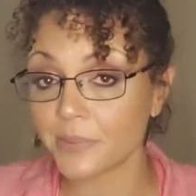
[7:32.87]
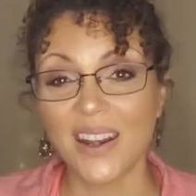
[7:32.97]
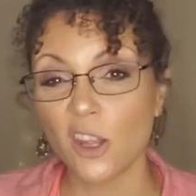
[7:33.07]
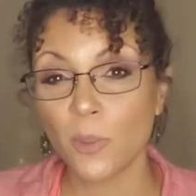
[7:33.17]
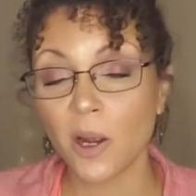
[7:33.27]

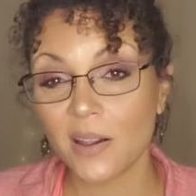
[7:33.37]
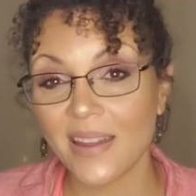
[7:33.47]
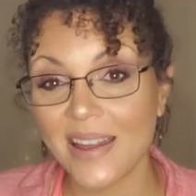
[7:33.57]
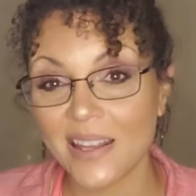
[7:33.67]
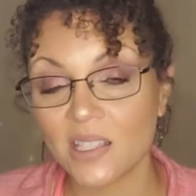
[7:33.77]
Another part of
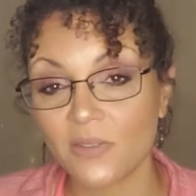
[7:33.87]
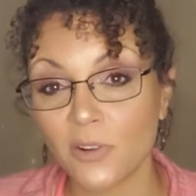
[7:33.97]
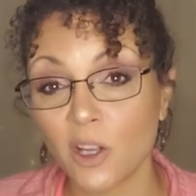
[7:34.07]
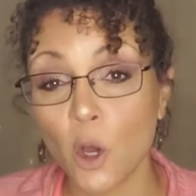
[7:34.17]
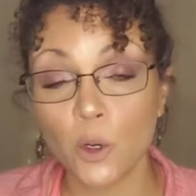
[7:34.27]
that is if
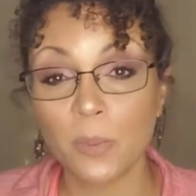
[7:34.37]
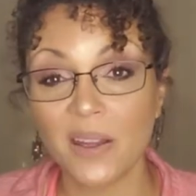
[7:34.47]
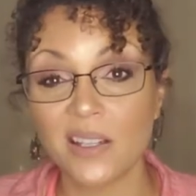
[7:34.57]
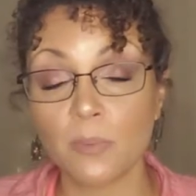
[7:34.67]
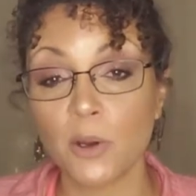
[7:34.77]
they're a
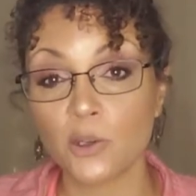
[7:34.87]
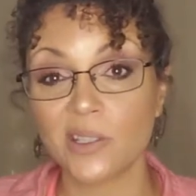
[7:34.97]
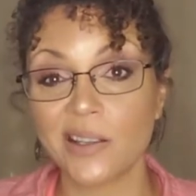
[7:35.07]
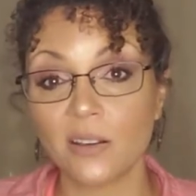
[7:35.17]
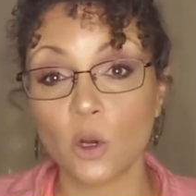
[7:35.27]
codependent
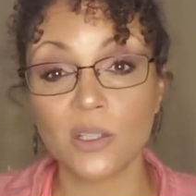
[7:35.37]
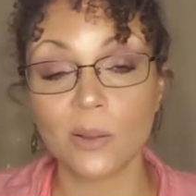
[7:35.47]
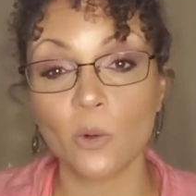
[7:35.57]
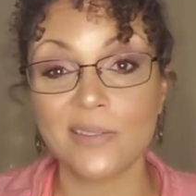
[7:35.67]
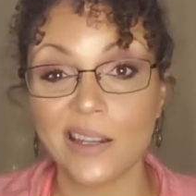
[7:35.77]
person or
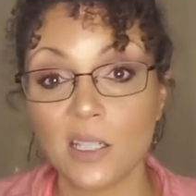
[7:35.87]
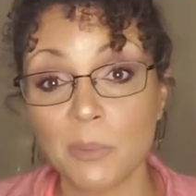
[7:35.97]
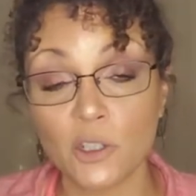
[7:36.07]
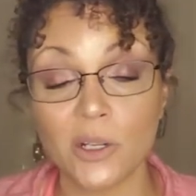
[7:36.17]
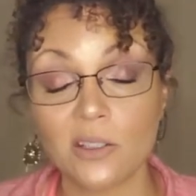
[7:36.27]
someone that
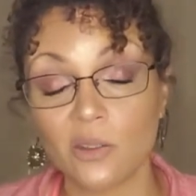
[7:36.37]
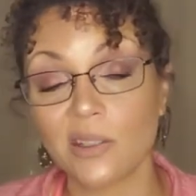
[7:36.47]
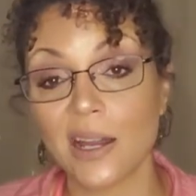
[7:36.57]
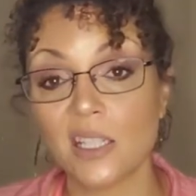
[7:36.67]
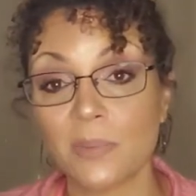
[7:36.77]
demonstrates
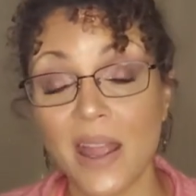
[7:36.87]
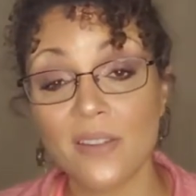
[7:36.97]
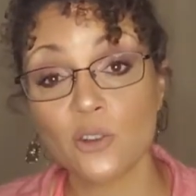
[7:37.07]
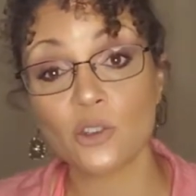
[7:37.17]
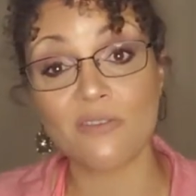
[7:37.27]
those kinds of
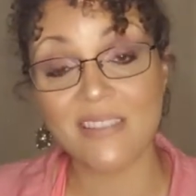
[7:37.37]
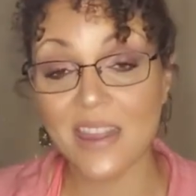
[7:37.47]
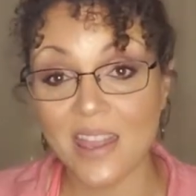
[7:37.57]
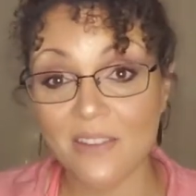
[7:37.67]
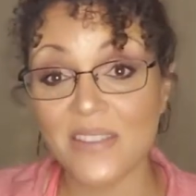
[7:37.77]
behaviors or
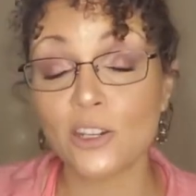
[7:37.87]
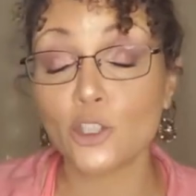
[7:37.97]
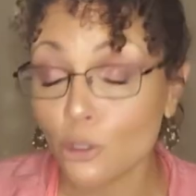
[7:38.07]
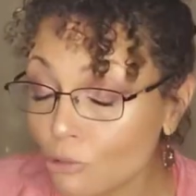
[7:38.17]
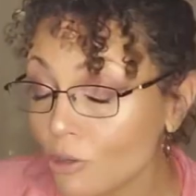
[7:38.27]
thinking, if they
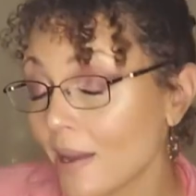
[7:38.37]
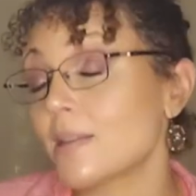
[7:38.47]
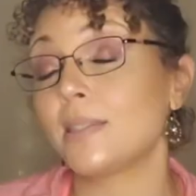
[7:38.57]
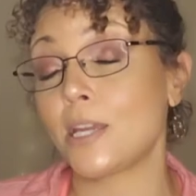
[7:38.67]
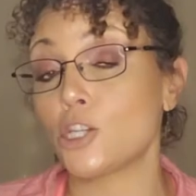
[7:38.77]
do try
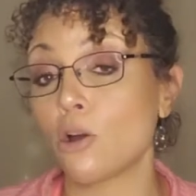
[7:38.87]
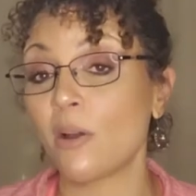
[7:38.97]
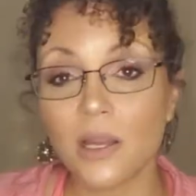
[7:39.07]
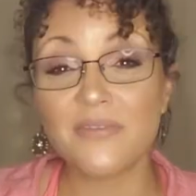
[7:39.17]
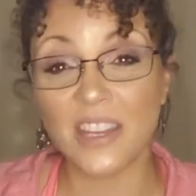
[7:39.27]
to say no,
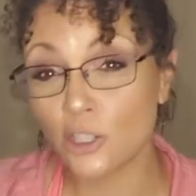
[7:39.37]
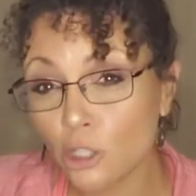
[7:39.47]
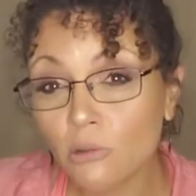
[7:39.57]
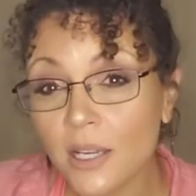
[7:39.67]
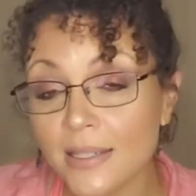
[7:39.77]
if they
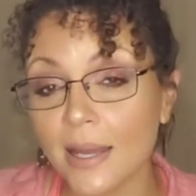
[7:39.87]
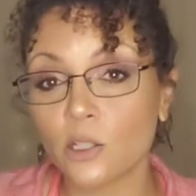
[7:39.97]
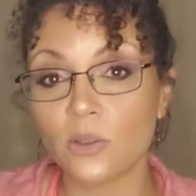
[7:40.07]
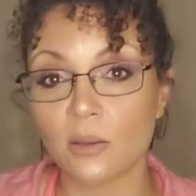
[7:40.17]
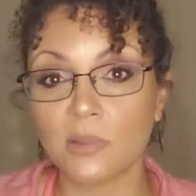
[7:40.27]
do
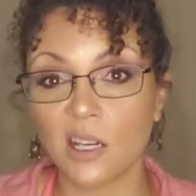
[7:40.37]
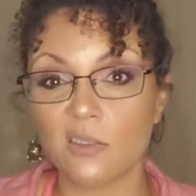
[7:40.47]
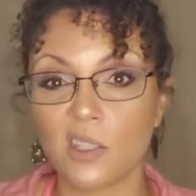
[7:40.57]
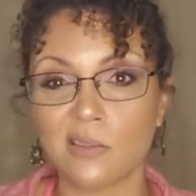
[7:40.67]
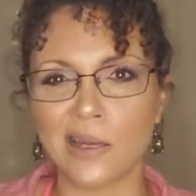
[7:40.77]
connect with
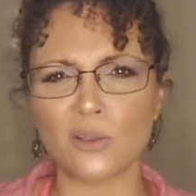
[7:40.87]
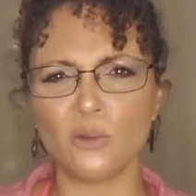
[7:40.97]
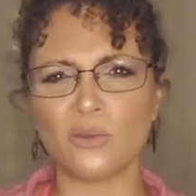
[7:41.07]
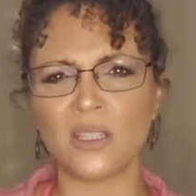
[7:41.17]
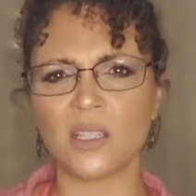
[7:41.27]
themselves and are like,
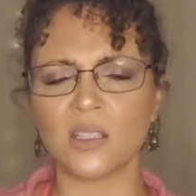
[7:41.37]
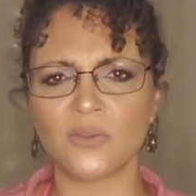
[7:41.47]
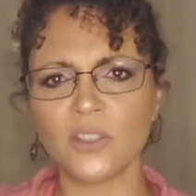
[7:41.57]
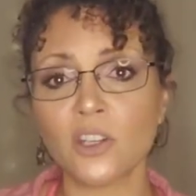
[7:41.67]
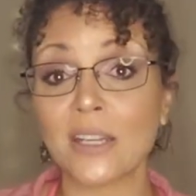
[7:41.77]
ooh, this
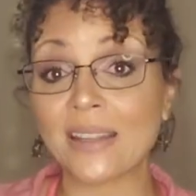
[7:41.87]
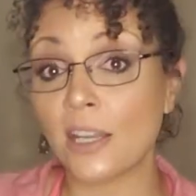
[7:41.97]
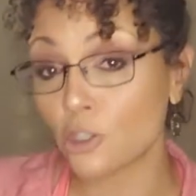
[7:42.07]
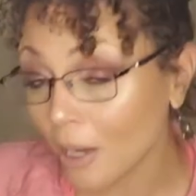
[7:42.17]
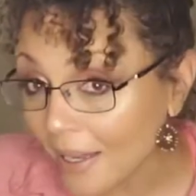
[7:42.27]
doesn't feel good, and
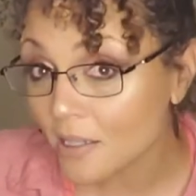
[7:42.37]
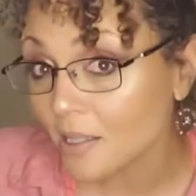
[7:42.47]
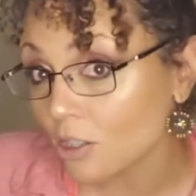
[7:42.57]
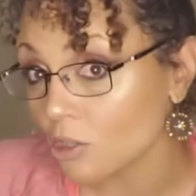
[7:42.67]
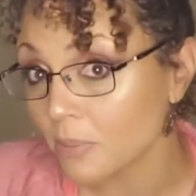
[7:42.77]
they try to
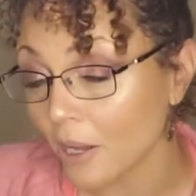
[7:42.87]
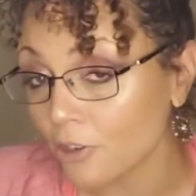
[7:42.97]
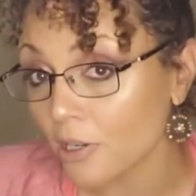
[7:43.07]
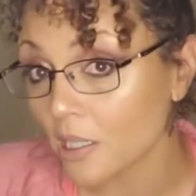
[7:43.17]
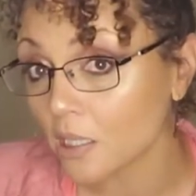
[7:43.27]
set those
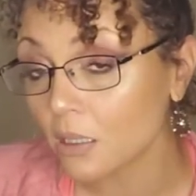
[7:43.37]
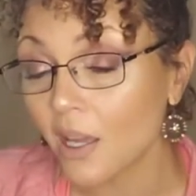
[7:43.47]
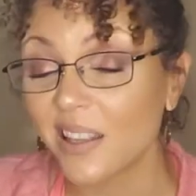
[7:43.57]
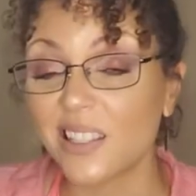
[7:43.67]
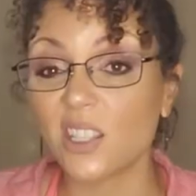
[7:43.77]
boundaries,
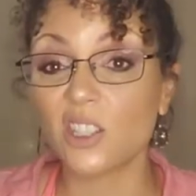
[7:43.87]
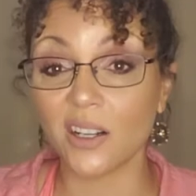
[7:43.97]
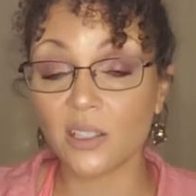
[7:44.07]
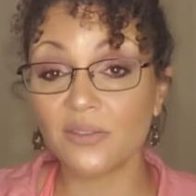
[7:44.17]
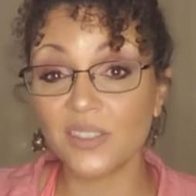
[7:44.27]
they
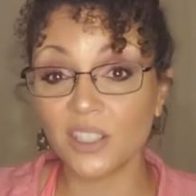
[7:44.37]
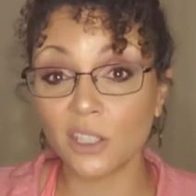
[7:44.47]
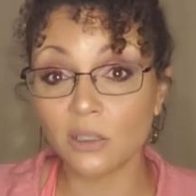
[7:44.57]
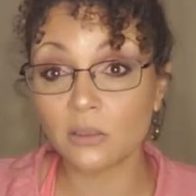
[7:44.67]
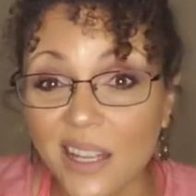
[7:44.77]
start to
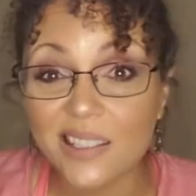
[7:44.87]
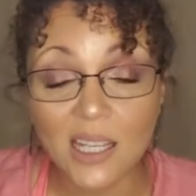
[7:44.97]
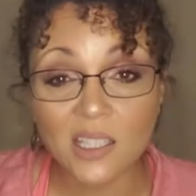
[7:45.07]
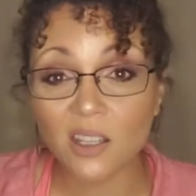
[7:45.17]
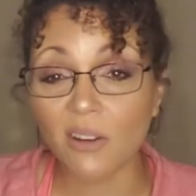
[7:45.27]
feel
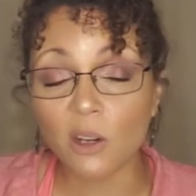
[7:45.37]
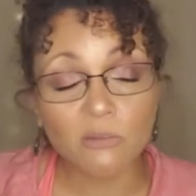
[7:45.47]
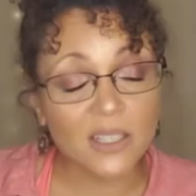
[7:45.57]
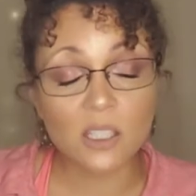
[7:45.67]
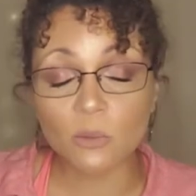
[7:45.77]
excessive,
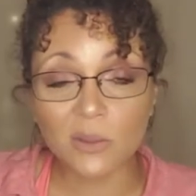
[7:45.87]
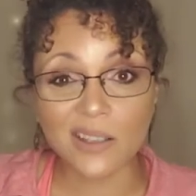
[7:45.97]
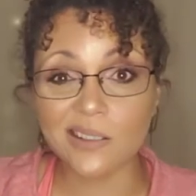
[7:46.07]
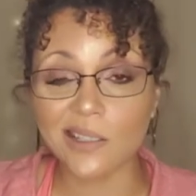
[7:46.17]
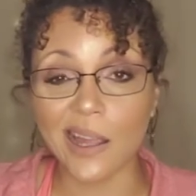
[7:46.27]
unreasonable
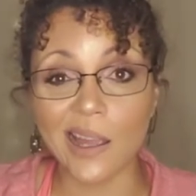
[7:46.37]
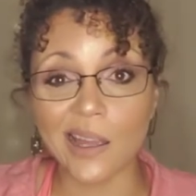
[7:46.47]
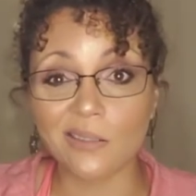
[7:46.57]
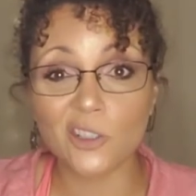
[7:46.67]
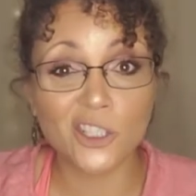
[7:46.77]
guilt
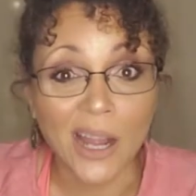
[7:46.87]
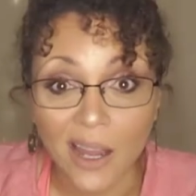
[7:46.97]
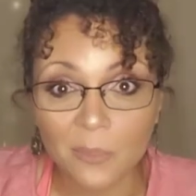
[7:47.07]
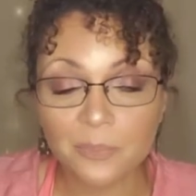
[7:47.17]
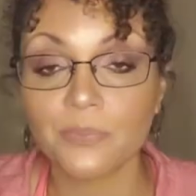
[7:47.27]
and
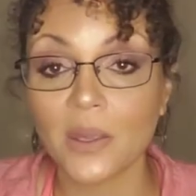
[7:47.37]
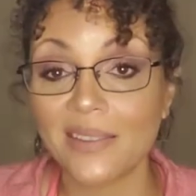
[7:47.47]
shame.